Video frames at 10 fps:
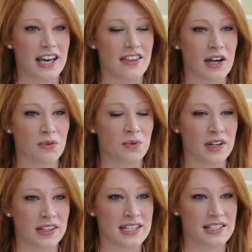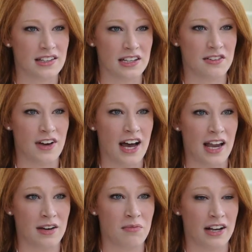And that really
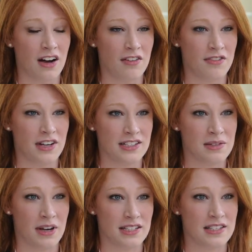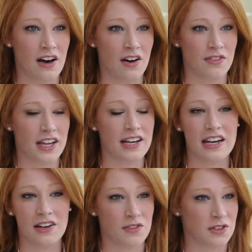solidified my confidence in myself in
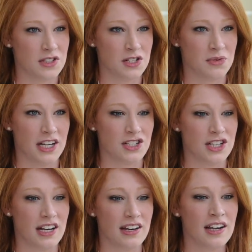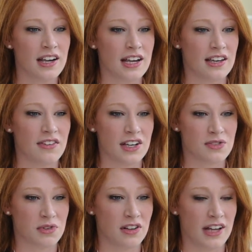an interview situation, giving
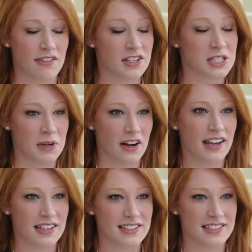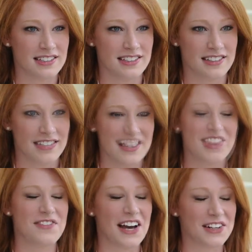us real life experience.
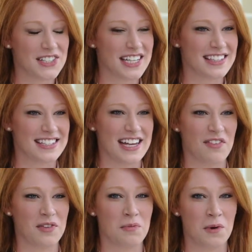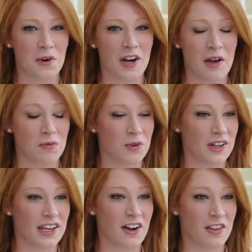The faculty and the staff of the program
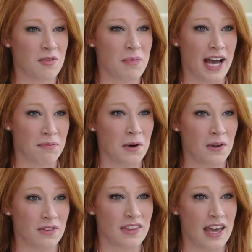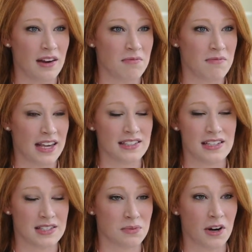really are the backbone that
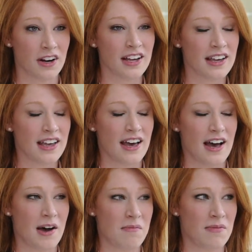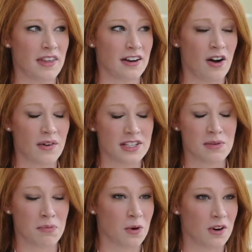makes this work. They're always
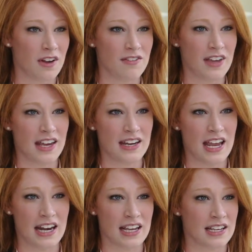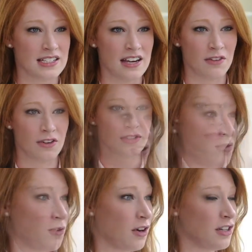supportive in any
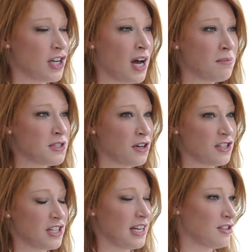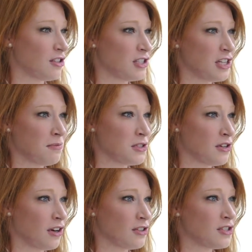endeavors for a job search, an internship
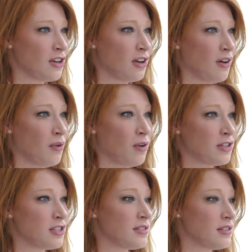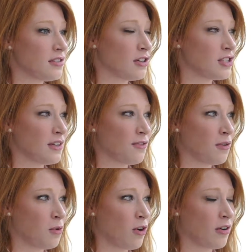search, or just searching
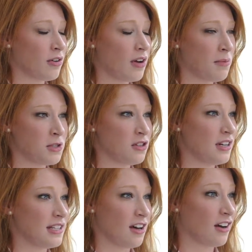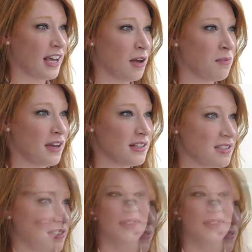for more opportunities on campus.